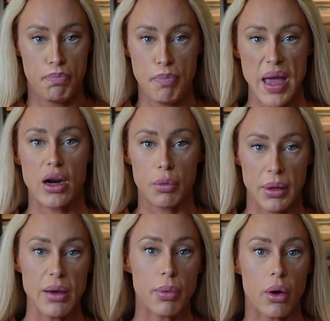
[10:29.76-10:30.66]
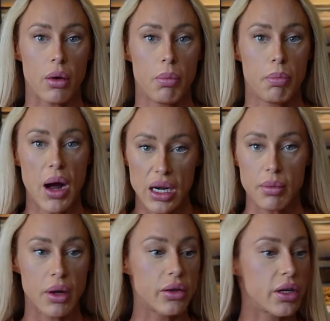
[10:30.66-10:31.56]
bigger people,
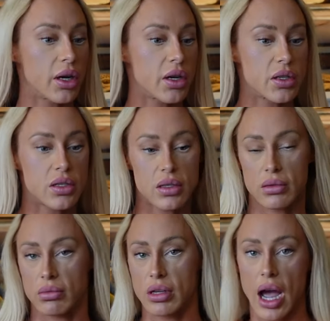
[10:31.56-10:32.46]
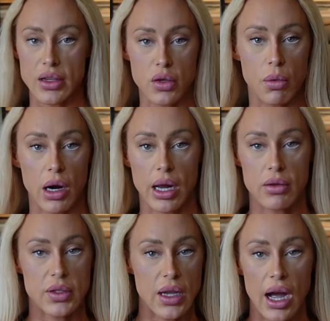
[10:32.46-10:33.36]
bodybuilders, guys who work
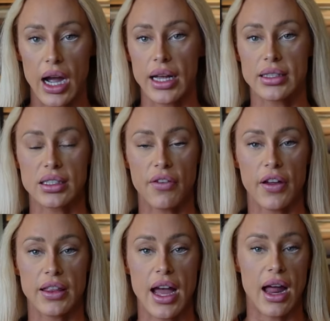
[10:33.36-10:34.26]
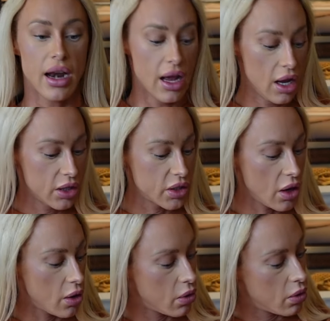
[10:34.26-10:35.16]
outside, stuff like that.
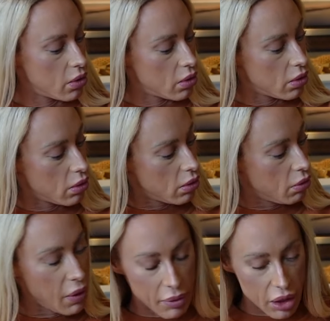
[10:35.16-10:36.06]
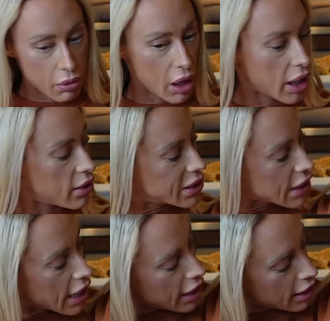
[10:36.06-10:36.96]
So women who work
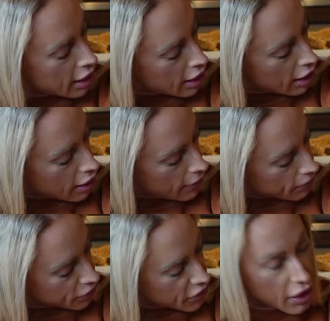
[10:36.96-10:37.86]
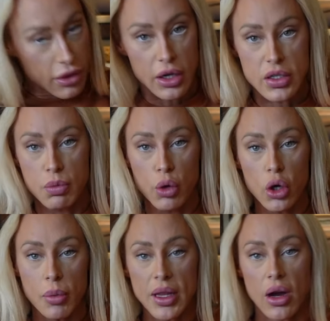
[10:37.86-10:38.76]
outside, there's
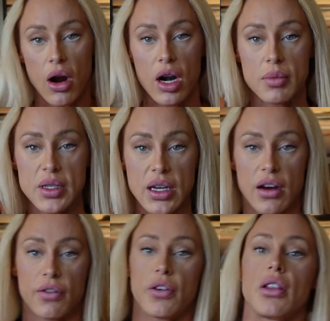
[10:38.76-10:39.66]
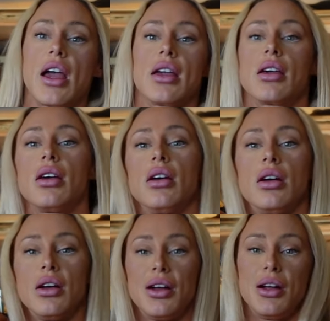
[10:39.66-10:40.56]
room in the arms here for, like,
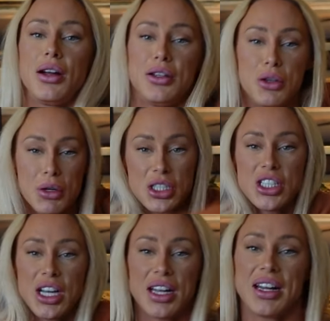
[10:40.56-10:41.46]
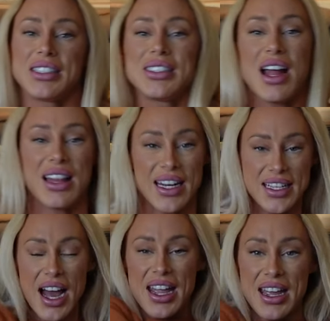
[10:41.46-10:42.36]
doing shit. It's not, like,
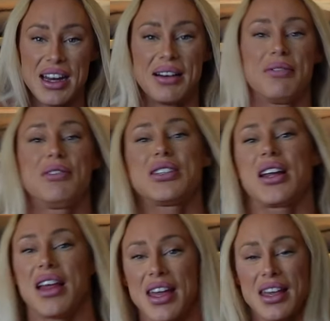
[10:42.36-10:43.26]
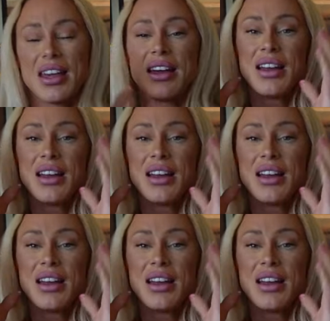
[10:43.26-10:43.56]
tight, which I like.